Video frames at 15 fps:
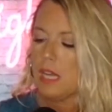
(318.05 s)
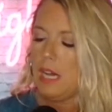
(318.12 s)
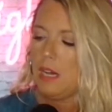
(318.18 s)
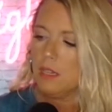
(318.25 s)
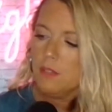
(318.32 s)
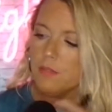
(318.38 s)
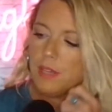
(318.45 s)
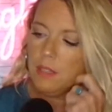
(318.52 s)

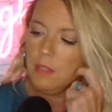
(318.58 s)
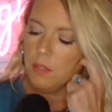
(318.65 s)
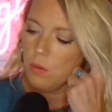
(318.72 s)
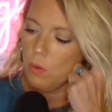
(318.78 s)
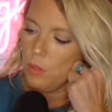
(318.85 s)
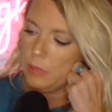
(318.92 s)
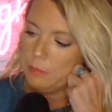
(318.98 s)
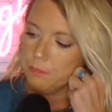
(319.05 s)
out of
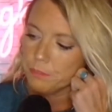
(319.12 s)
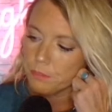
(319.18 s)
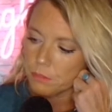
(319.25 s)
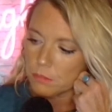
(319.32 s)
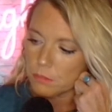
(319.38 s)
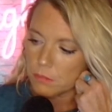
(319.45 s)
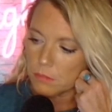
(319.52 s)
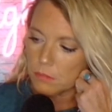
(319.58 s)
Illinois
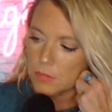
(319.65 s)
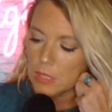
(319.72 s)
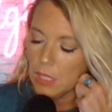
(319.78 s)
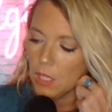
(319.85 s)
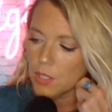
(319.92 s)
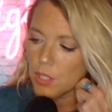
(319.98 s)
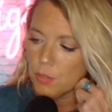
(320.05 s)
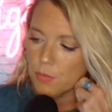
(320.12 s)

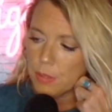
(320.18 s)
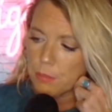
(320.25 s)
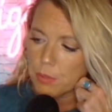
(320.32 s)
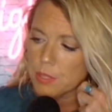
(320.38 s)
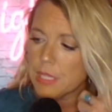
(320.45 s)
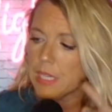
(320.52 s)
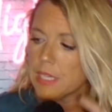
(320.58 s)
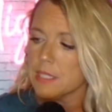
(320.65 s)
on
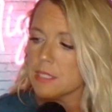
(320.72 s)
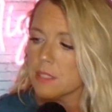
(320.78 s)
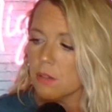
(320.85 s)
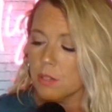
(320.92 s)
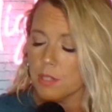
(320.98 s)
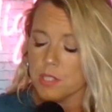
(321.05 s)
November 8th of